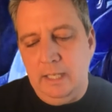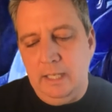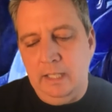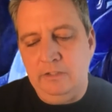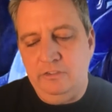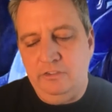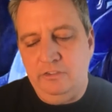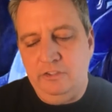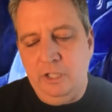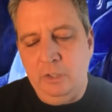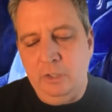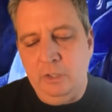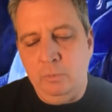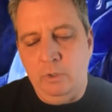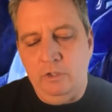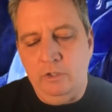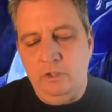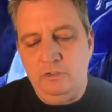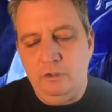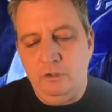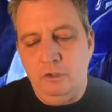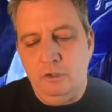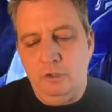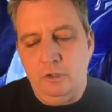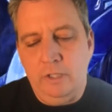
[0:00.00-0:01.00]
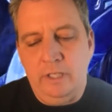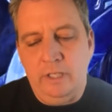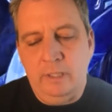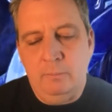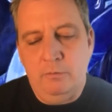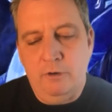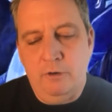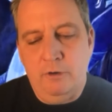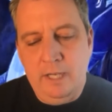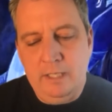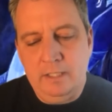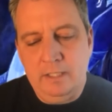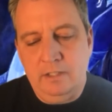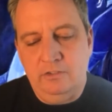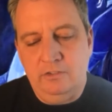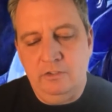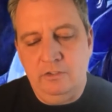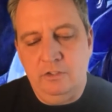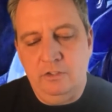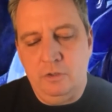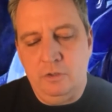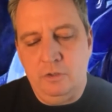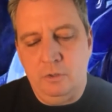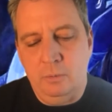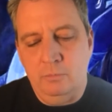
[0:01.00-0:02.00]
and seeing what it's going to look like in practice
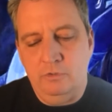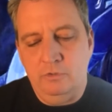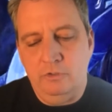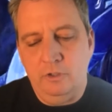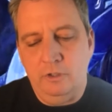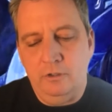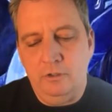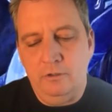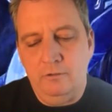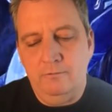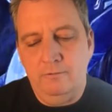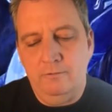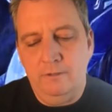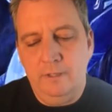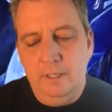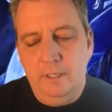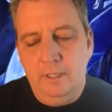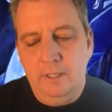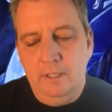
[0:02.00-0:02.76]
in terms of